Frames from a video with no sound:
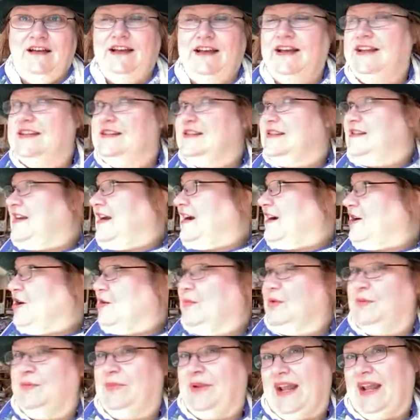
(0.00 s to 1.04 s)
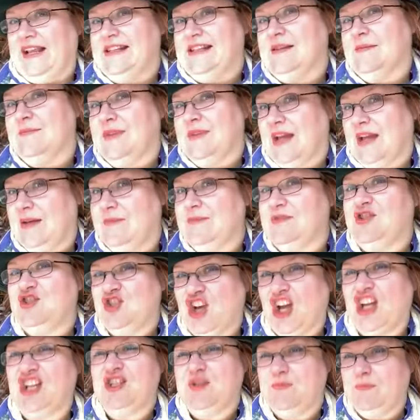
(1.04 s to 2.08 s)
it's terrible, but I sometimes
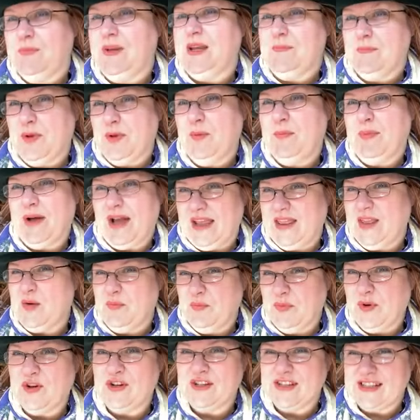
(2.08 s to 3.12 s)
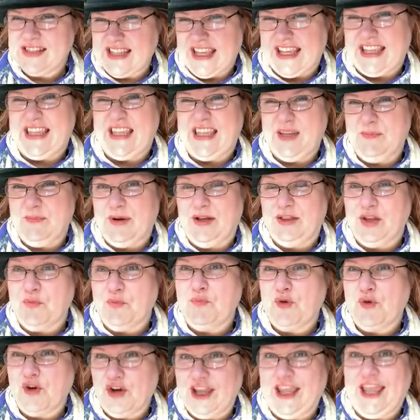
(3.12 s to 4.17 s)
judge people by the books they keep on the
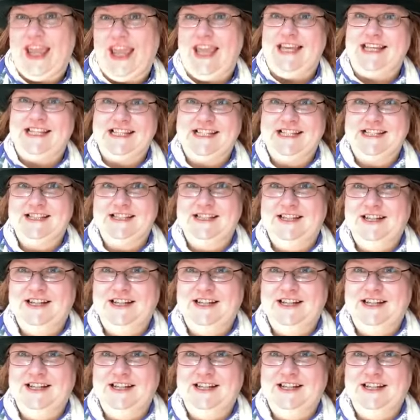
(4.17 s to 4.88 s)
bookcase.